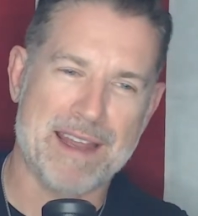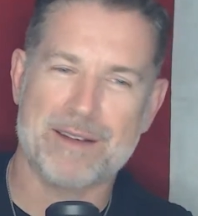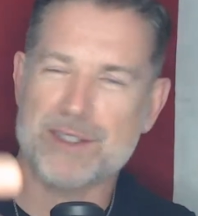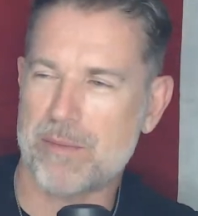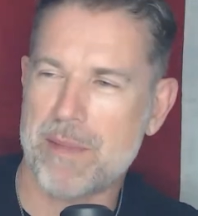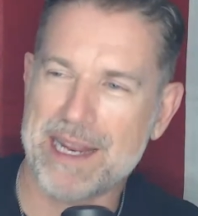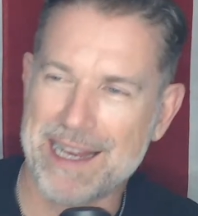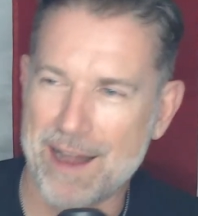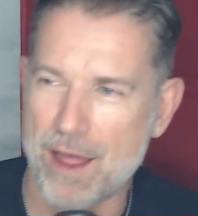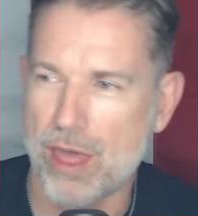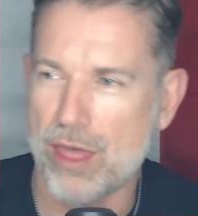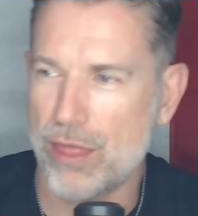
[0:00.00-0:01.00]
I'm gonna start making
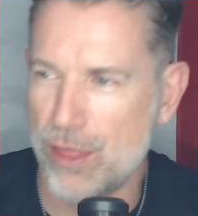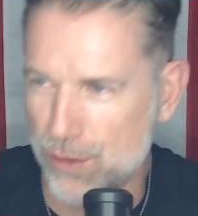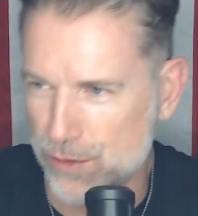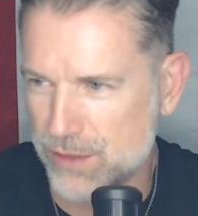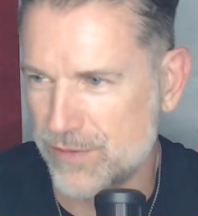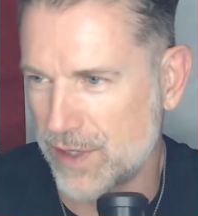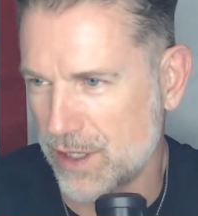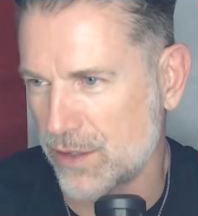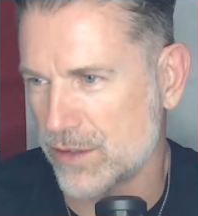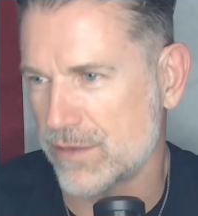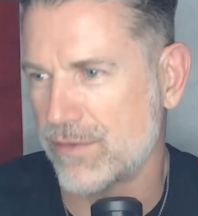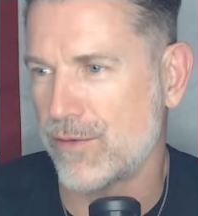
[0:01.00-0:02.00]
those videos
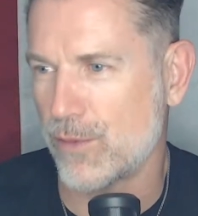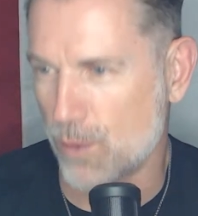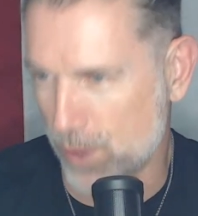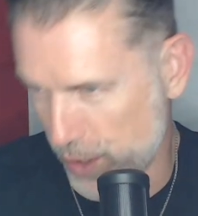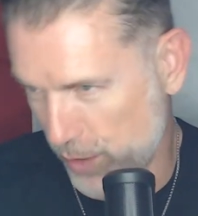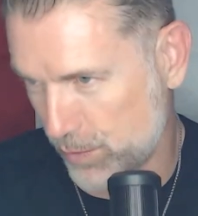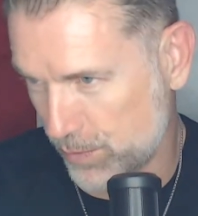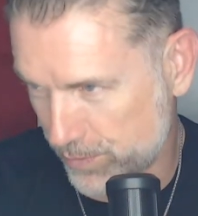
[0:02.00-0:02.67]
for you.